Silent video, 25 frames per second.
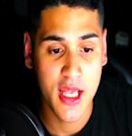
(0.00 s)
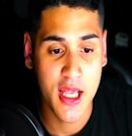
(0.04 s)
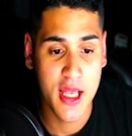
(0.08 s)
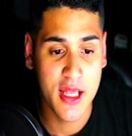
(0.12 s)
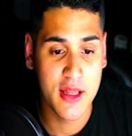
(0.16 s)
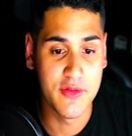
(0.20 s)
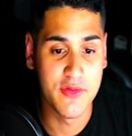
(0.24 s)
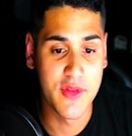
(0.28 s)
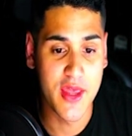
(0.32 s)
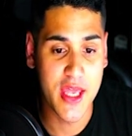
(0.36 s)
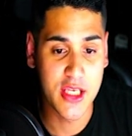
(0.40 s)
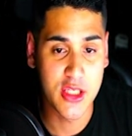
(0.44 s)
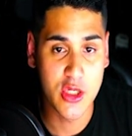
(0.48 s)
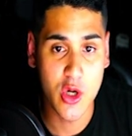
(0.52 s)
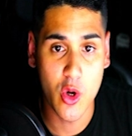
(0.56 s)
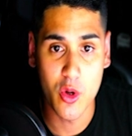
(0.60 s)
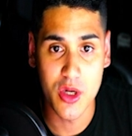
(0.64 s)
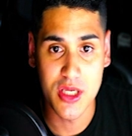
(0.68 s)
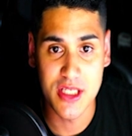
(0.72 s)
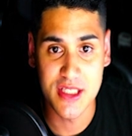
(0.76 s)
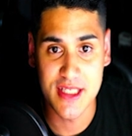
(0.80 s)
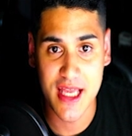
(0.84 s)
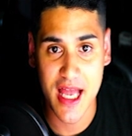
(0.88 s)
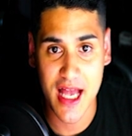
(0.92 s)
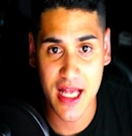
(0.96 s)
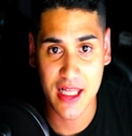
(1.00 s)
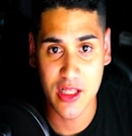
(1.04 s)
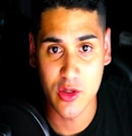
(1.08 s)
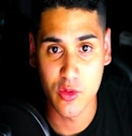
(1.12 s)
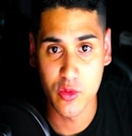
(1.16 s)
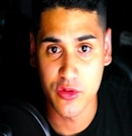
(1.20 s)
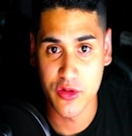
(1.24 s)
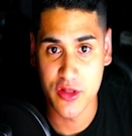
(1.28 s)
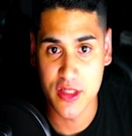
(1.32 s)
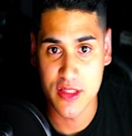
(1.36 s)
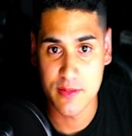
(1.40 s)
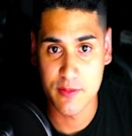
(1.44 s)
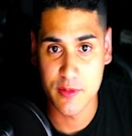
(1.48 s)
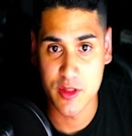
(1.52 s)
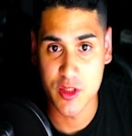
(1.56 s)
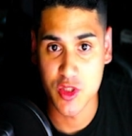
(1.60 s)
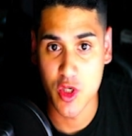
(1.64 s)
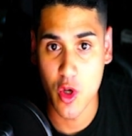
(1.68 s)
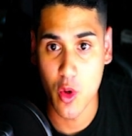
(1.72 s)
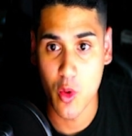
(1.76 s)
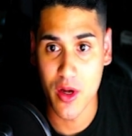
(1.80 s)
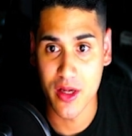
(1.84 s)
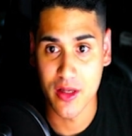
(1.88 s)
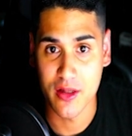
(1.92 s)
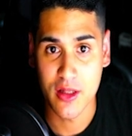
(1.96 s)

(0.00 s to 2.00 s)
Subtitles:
they know exactly where this is going.